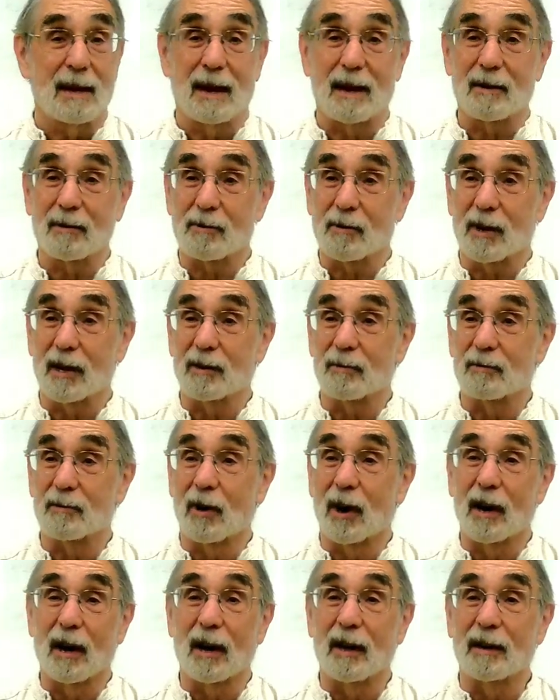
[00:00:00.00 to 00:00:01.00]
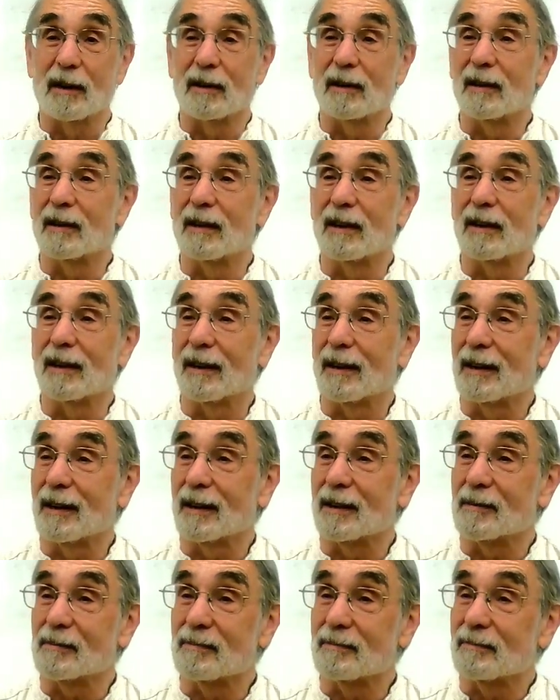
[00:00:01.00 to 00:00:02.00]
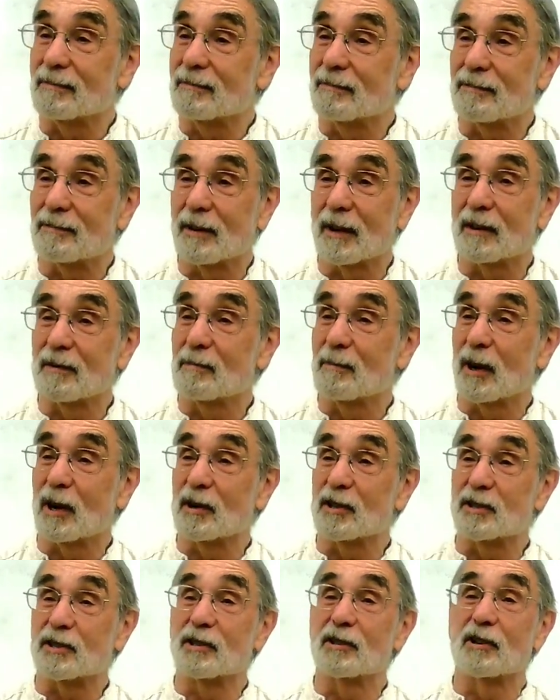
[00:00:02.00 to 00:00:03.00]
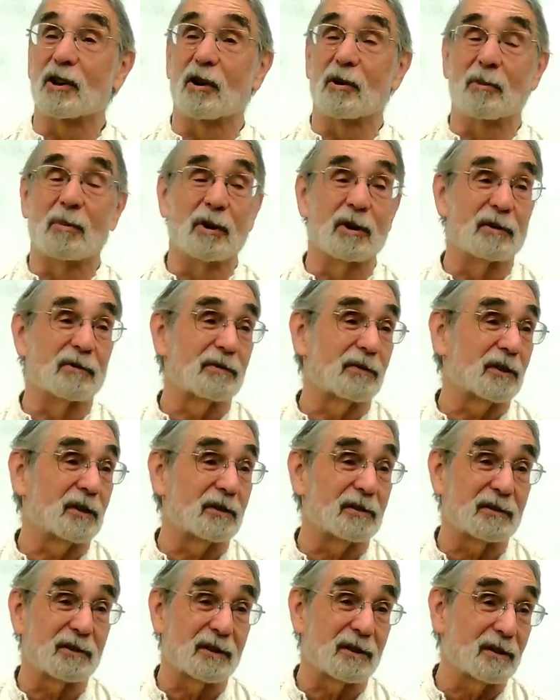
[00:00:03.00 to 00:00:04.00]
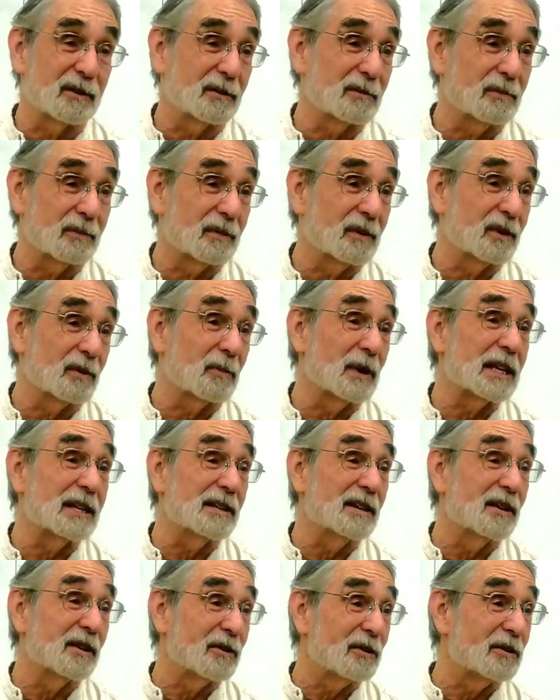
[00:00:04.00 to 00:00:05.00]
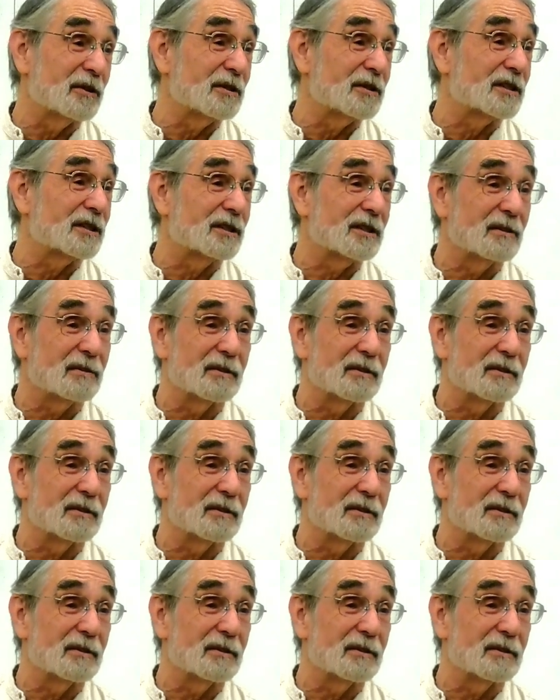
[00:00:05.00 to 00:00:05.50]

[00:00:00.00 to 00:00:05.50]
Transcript: had a great run in front of Barnes & Noble for 3 years.